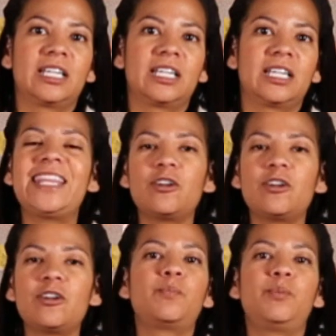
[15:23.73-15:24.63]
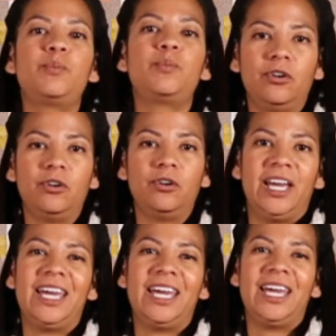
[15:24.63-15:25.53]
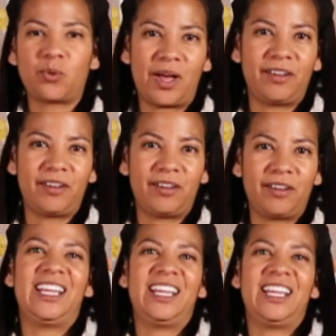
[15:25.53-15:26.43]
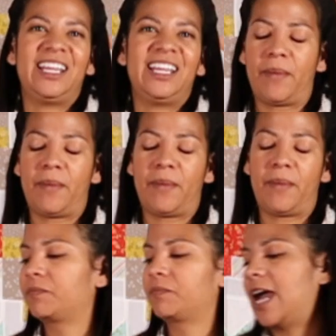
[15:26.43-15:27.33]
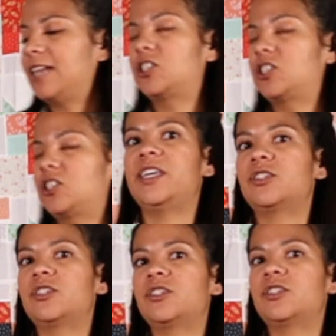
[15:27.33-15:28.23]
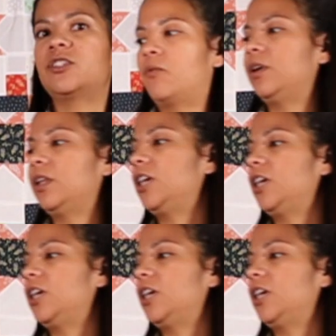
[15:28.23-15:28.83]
beautiful. In actuality, it's kind of a mess. And so this could be a really